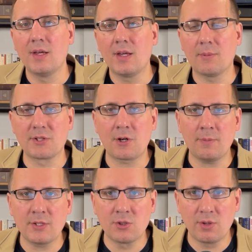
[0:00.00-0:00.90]
It was
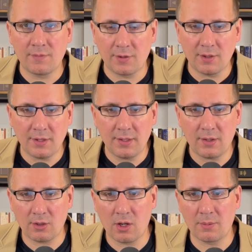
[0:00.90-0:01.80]
Hermann Duyverd,
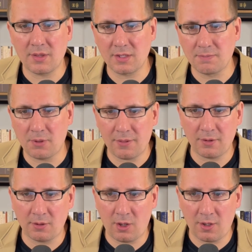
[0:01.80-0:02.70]
along with his
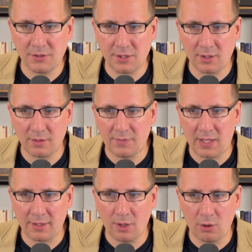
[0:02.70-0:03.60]
brother-in-law, Dirk
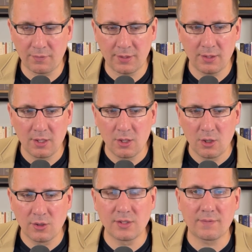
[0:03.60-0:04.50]
Vollenhoven,
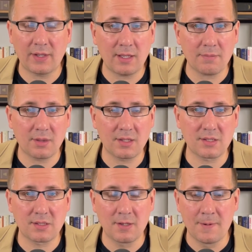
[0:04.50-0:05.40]
who developed
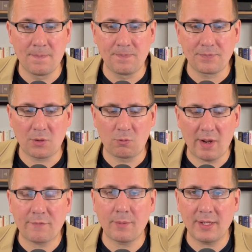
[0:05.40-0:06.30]
this
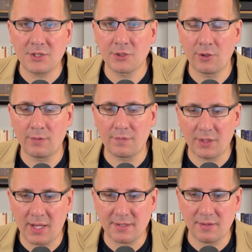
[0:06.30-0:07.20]
reformational
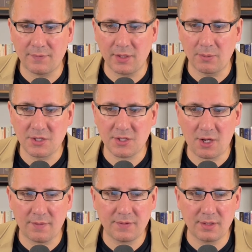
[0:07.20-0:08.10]
philosophy, which is
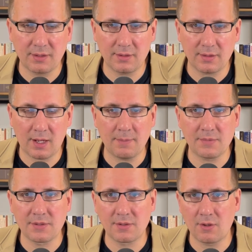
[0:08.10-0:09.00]

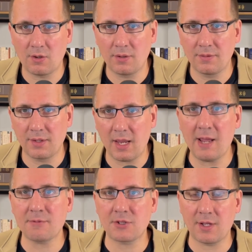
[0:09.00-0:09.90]
oftentimes called the
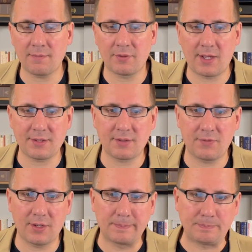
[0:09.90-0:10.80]
Amsterdam philosophy.